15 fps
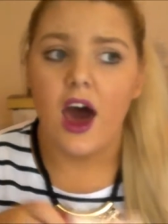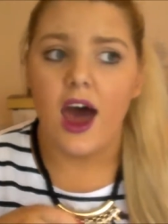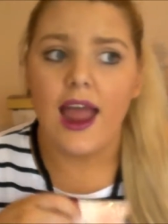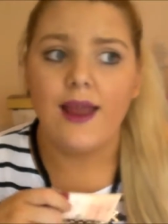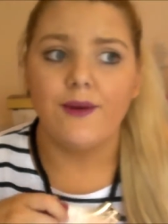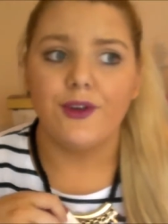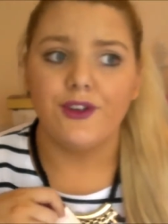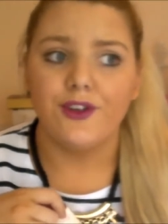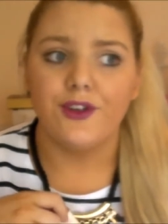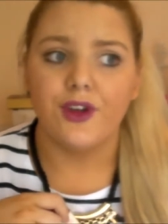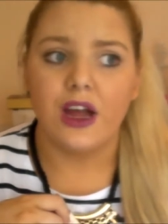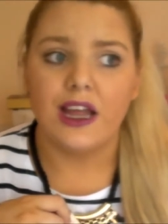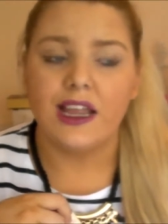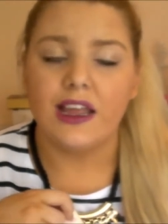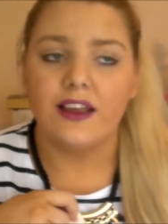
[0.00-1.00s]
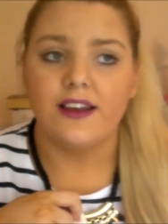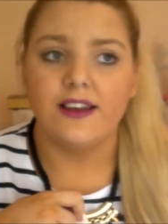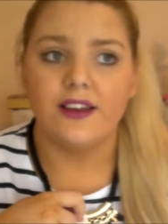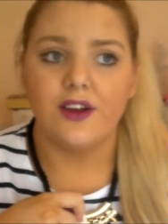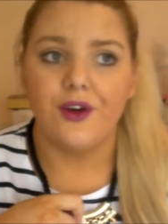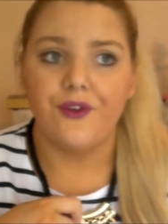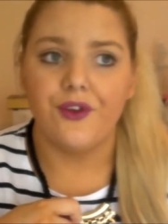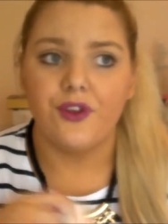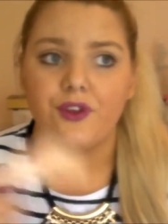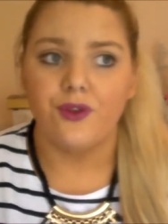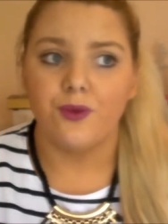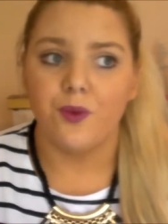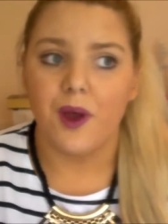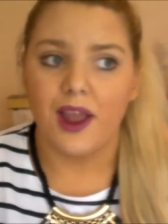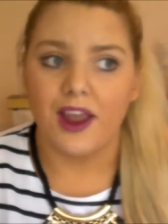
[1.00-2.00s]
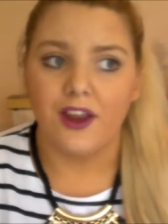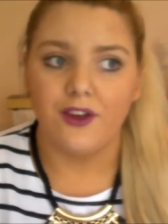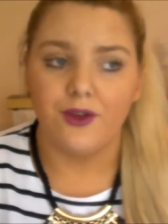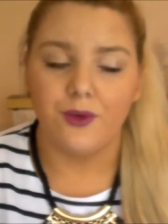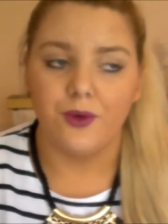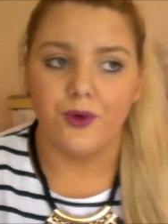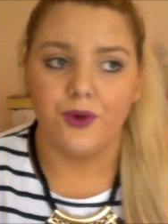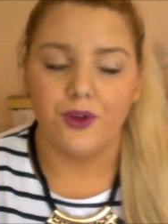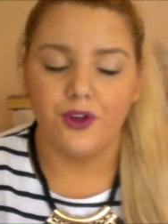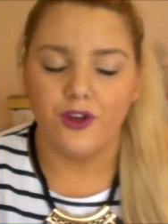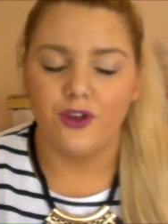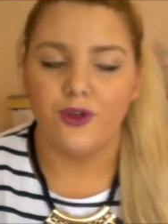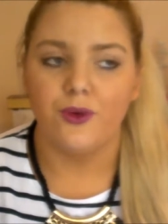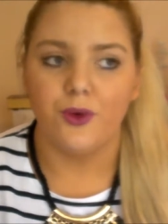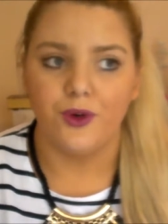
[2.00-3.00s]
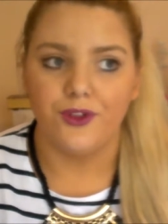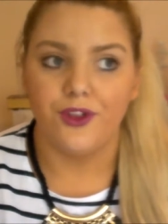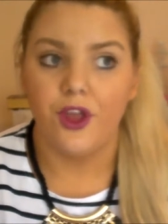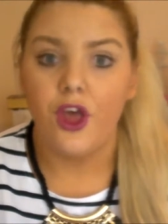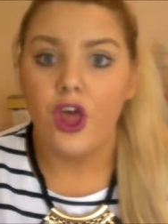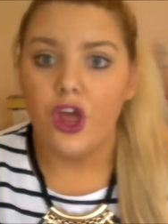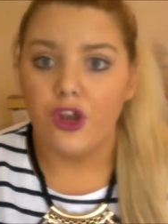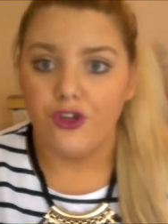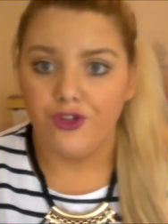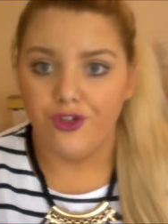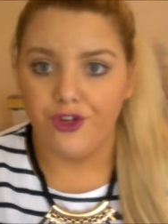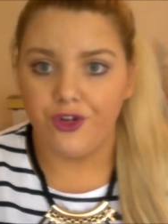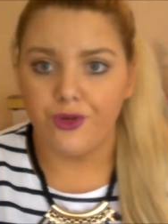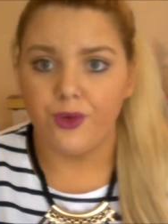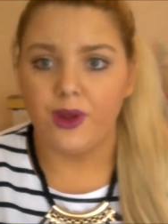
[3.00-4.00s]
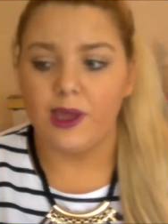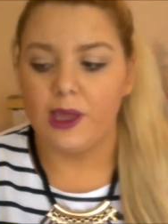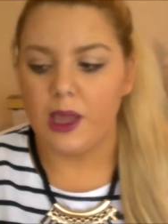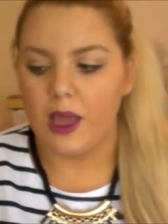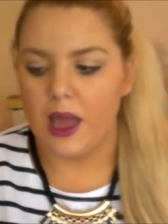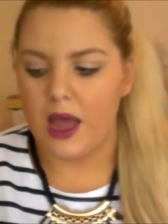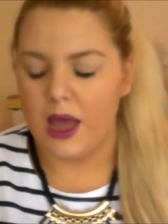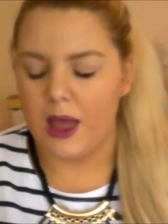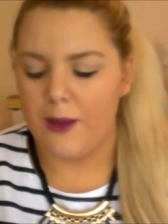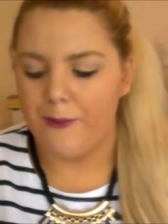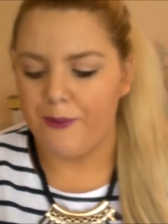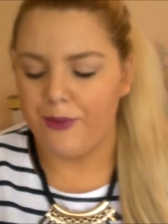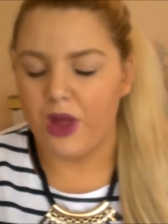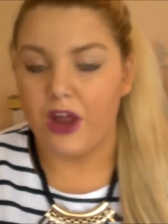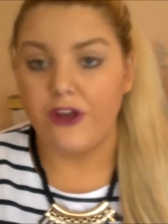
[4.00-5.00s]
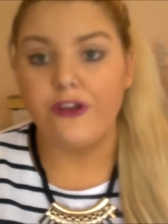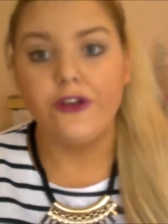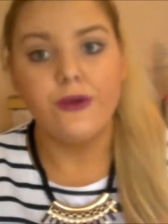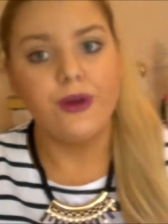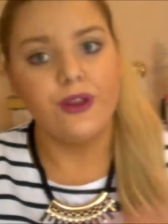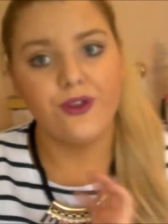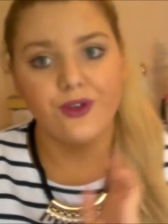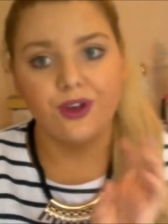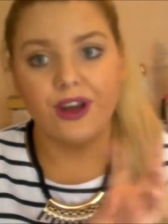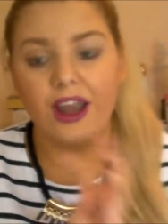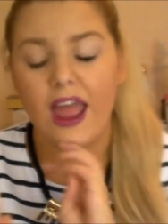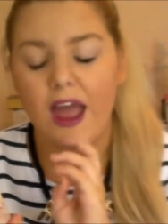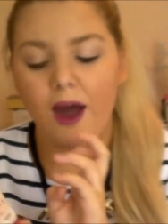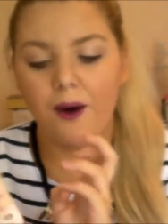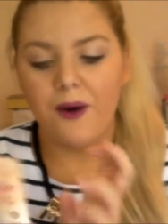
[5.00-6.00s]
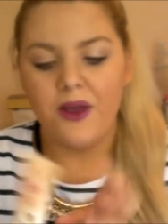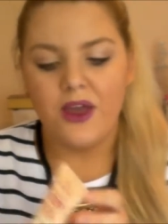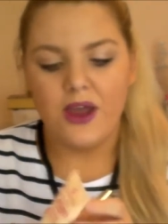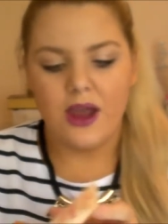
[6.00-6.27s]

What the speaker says: I want to kind of sway towards dewy, a dewy look now,